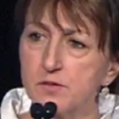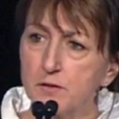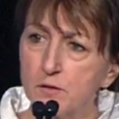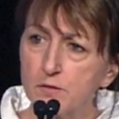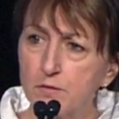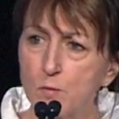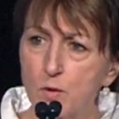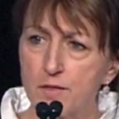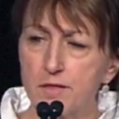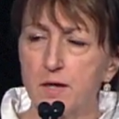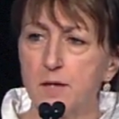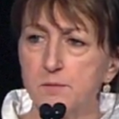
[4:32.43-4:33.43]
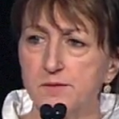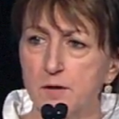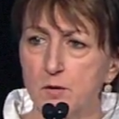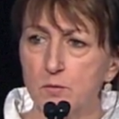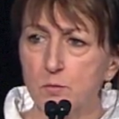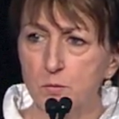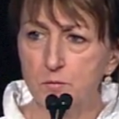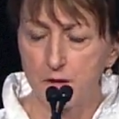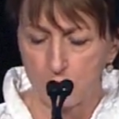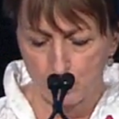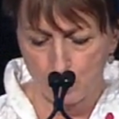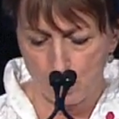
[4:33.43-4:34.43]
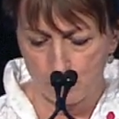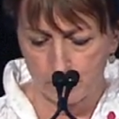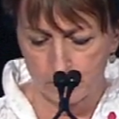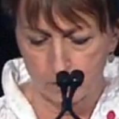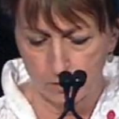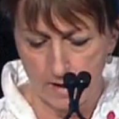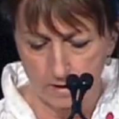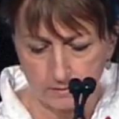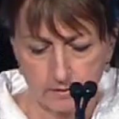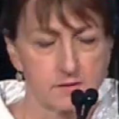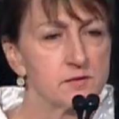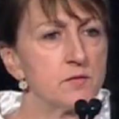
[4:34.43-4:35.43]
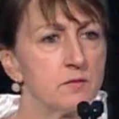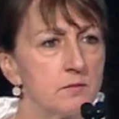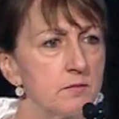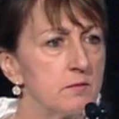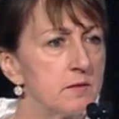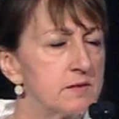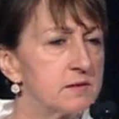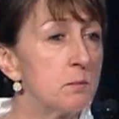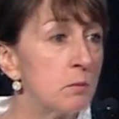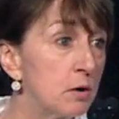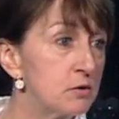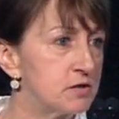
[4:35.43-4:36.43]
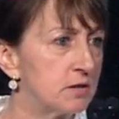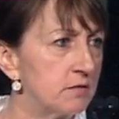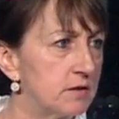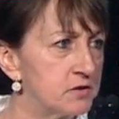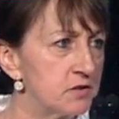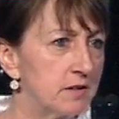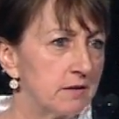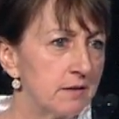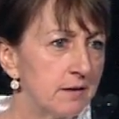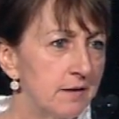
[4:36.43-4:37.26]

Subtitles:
there are 4 themes that are woven throughout this emerging vision.